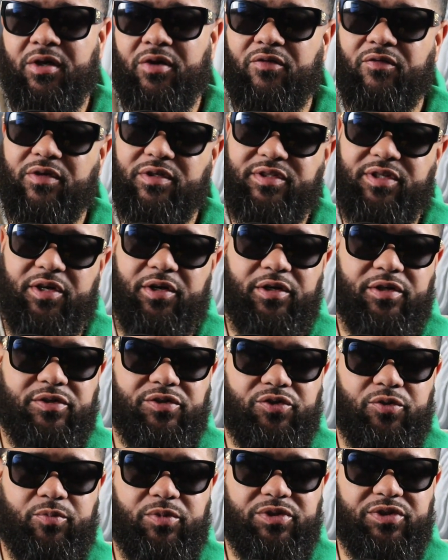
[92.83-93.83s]
Return of
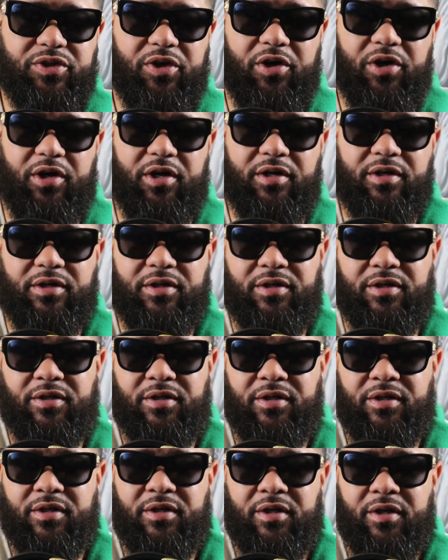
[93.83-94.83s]
superstar,
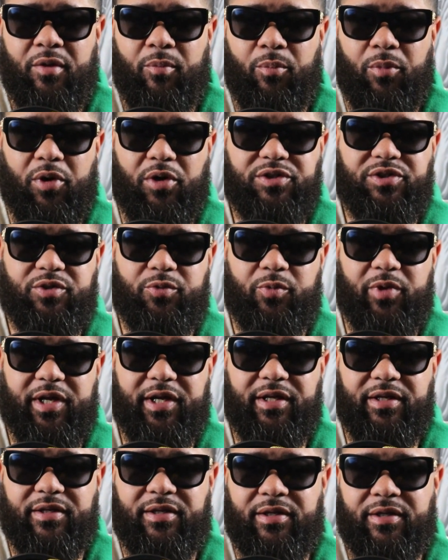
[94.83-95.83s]

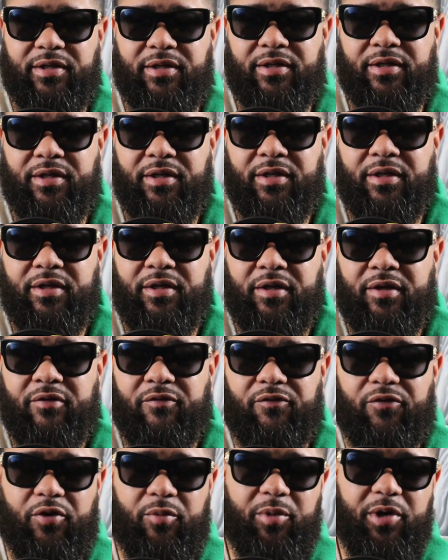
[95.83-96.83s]
multi-weight,
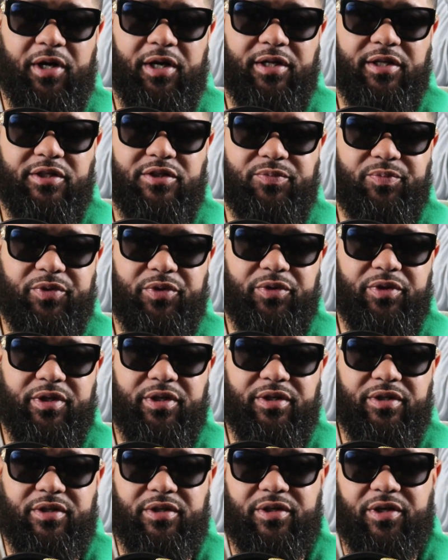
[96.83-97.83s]
former undisputed,
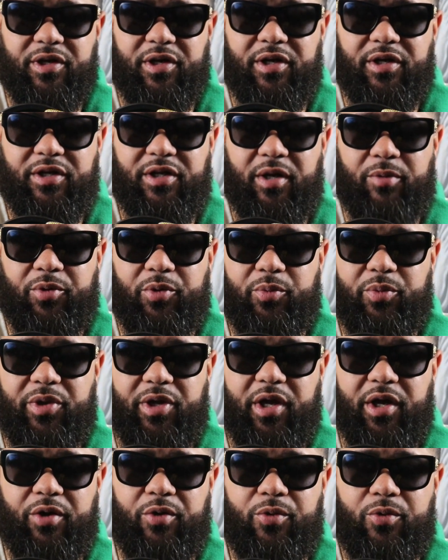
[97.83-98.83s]
current
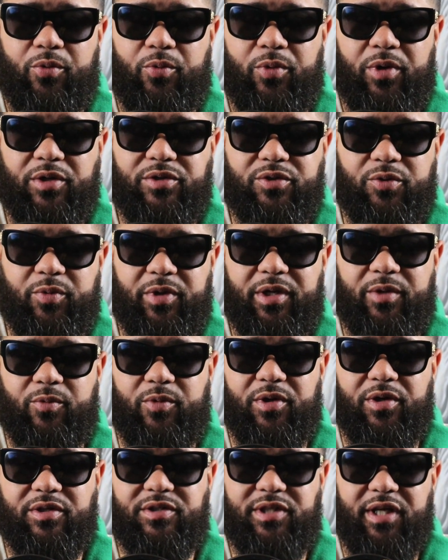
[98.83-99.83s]
WBO welterweight
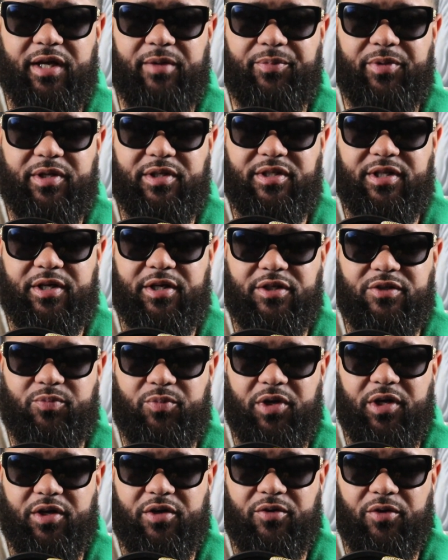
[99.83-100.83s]
world champion Terrence
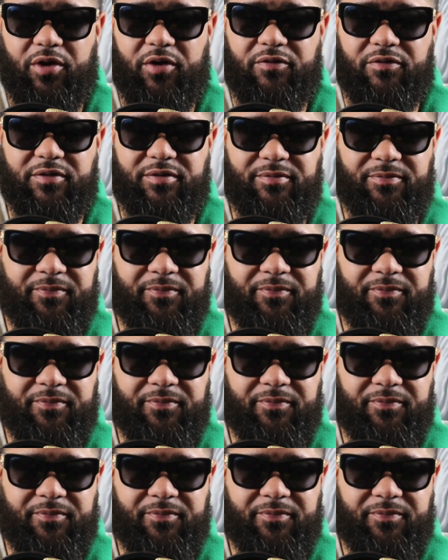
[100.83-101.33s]
Bud Crawford.